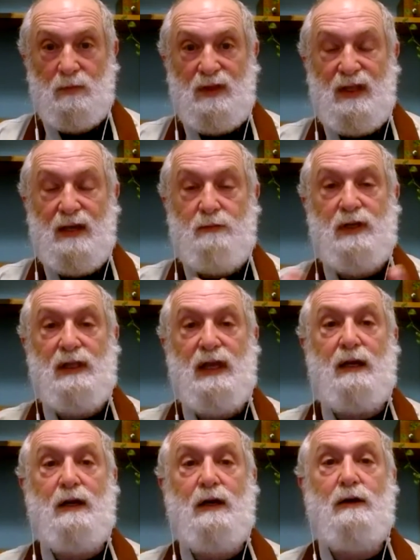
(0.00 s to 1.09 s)
Then we let
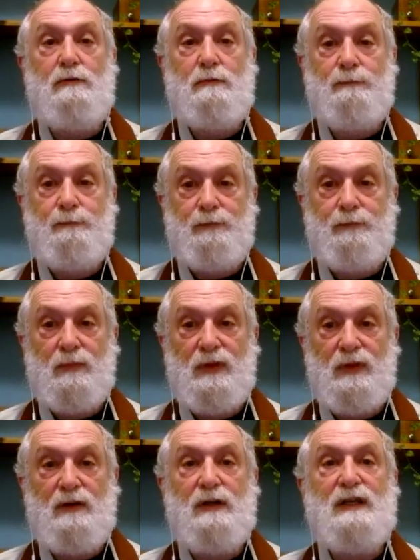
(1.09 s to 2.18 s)
go.
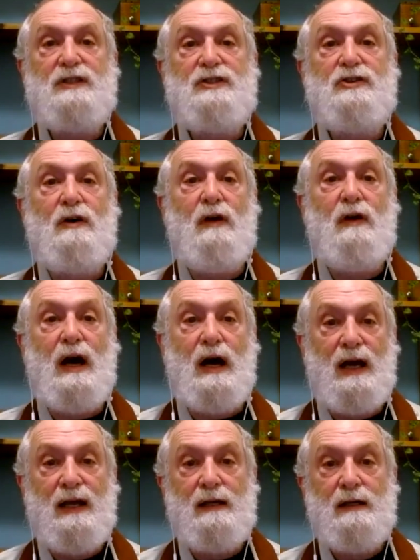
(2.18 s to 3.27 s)
There is no
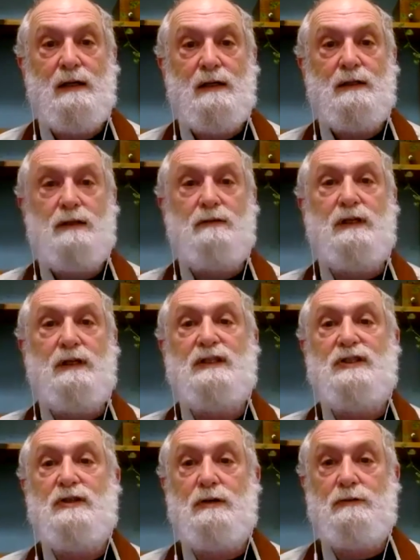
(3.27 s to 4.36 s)
I, there is
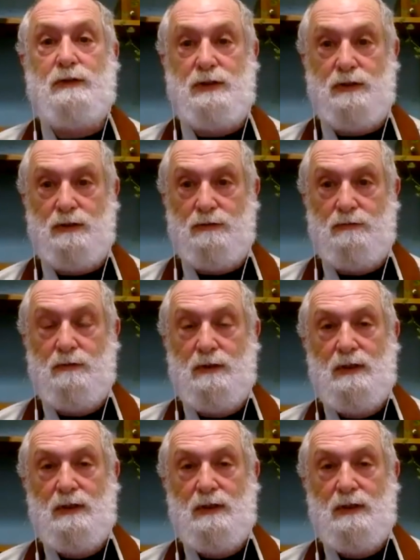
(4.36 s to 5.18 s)
no you,